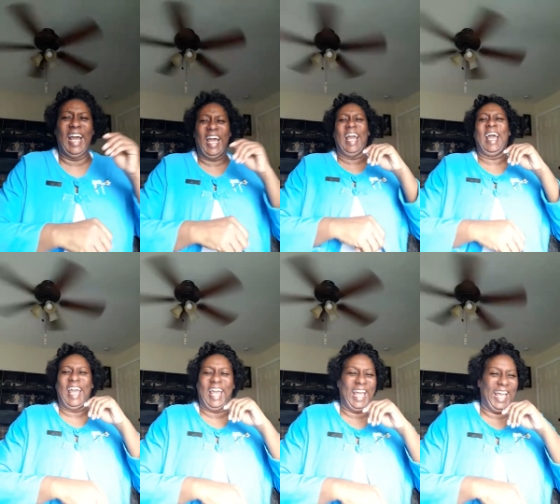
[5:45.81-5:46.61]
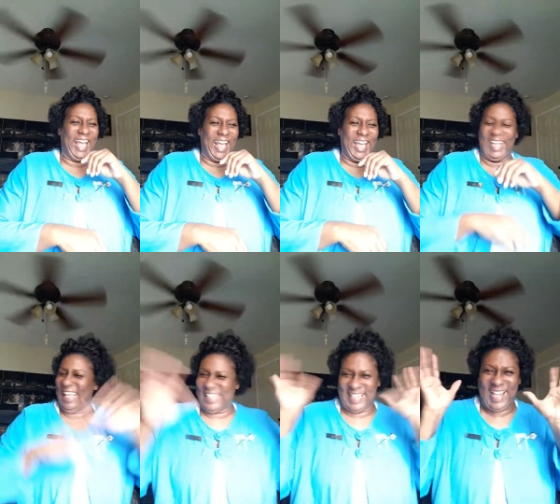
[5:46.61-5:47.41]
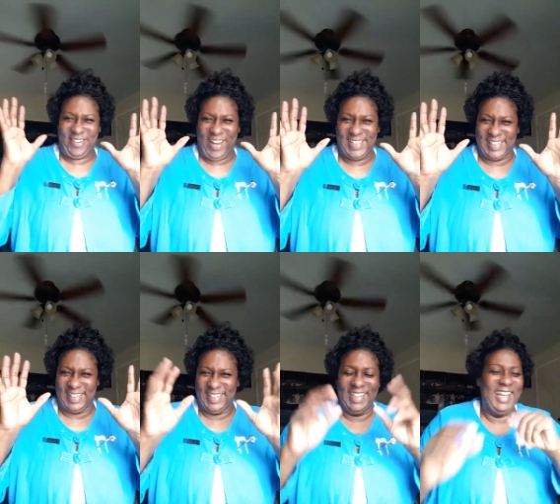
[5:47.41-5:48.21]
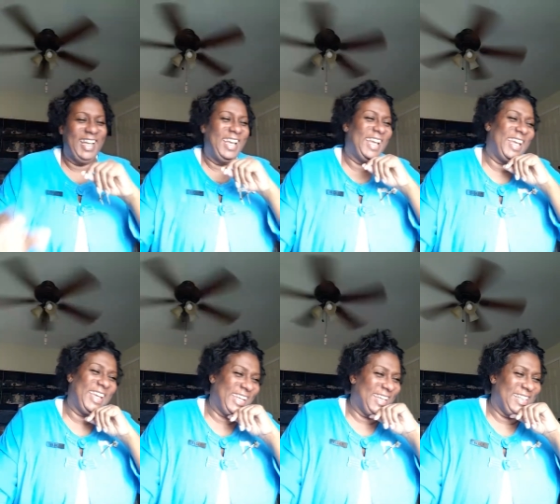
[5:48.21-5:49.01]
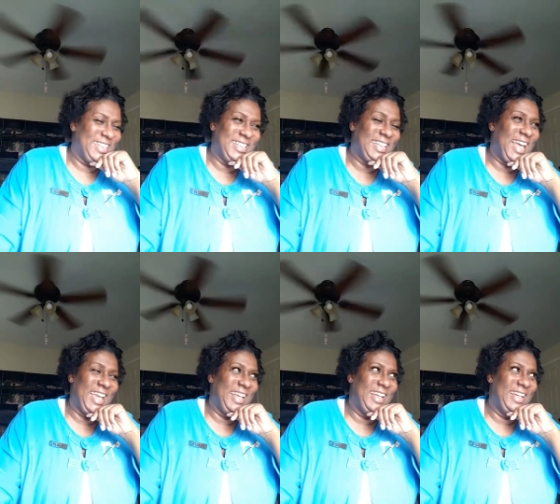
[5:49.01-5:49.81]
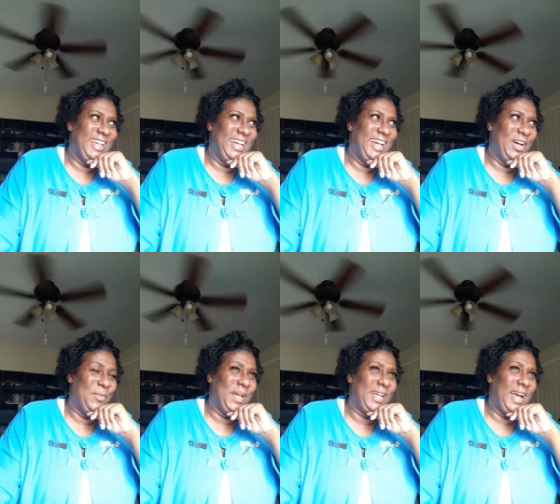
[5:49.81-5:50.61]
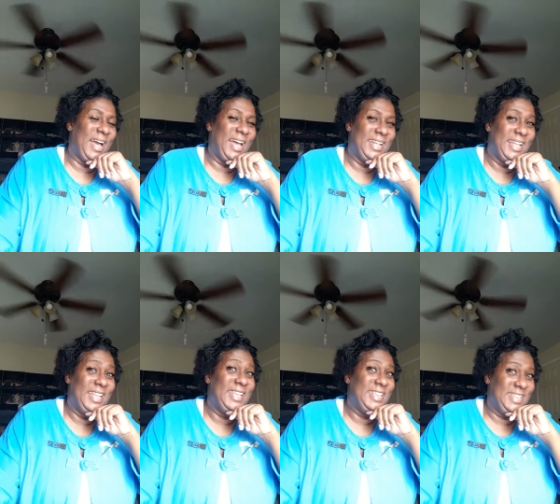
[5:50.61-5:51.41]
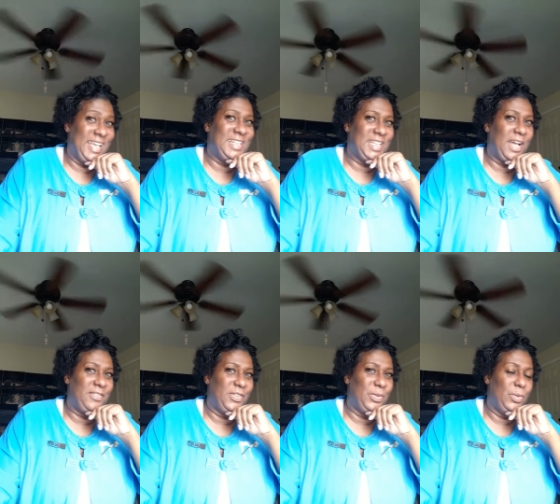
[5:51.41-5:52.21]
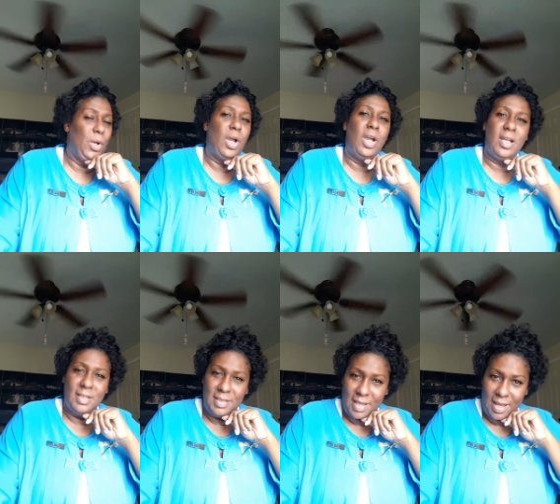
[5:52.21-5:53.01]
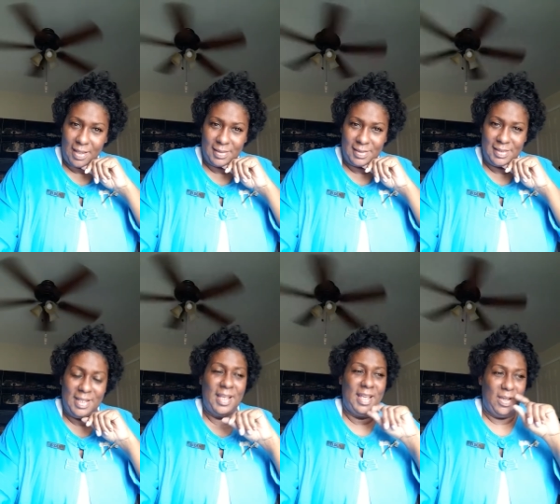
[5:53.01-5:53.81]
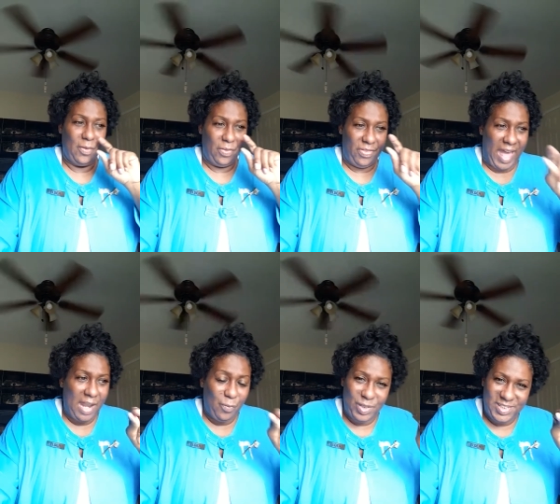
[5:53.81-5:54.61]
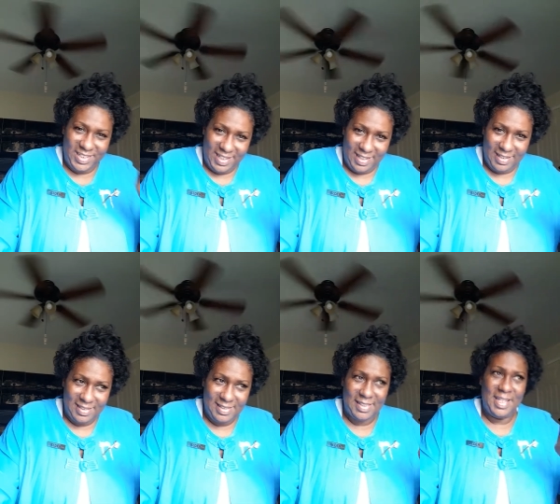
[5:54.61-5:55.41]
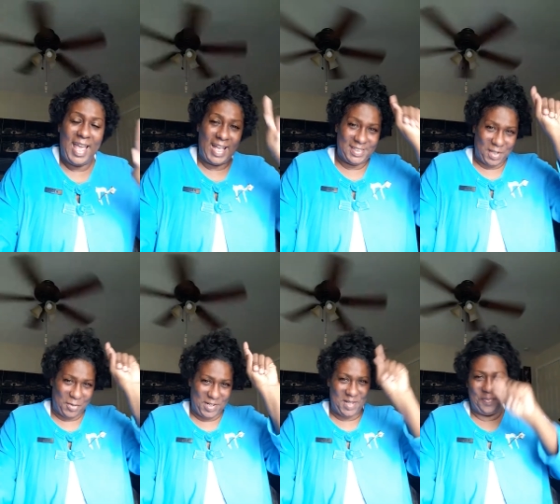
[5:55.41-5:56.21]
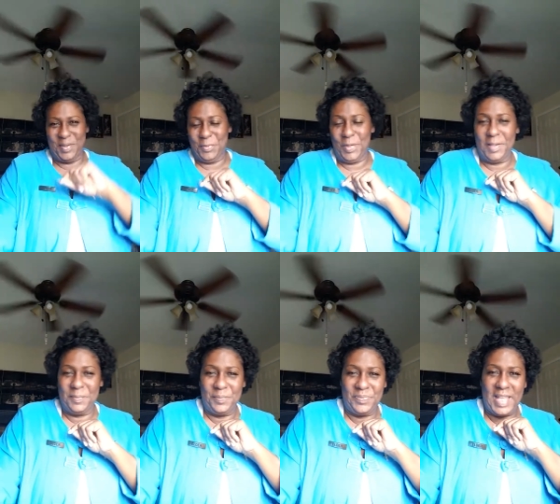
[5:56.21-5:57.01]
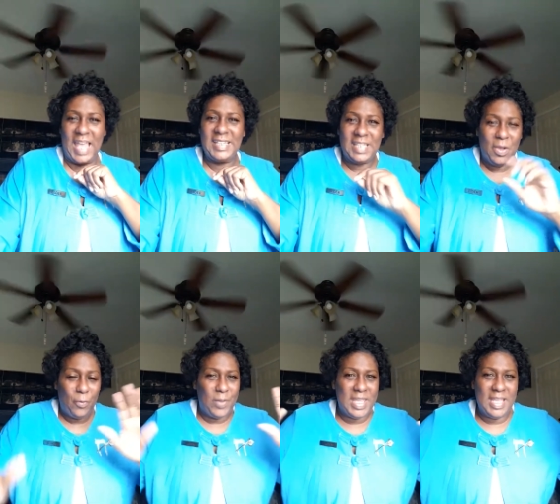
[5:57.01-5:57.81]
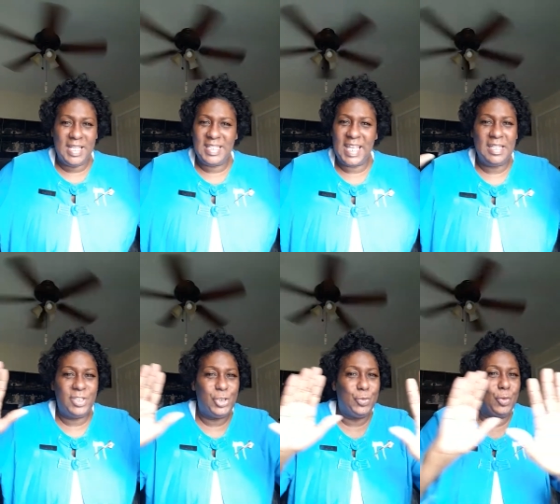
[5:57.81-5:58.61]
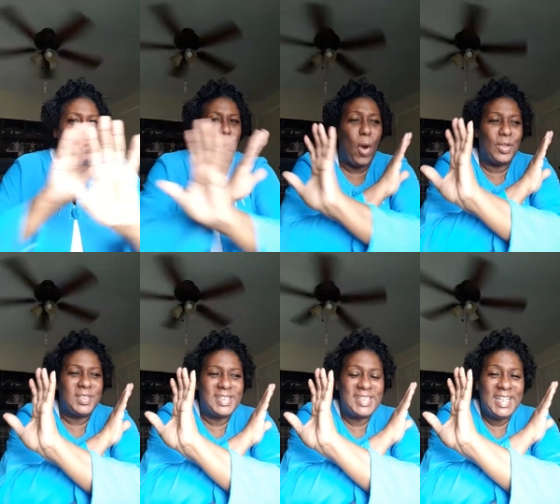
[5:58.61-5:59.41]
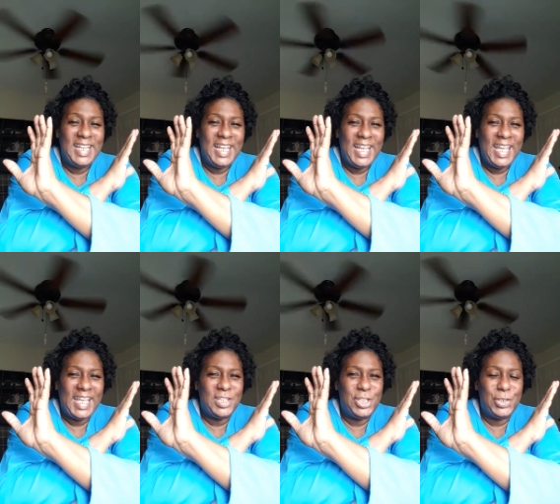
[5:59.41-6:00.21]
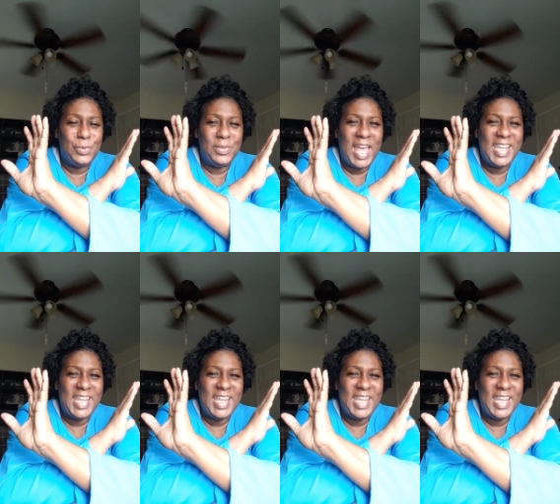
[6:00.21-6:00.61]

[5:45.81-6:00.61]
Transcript: Isn't that crazy? It is. It's like, oh my God, deja vu. Yes, that which is has already been written. And we tend to cross into that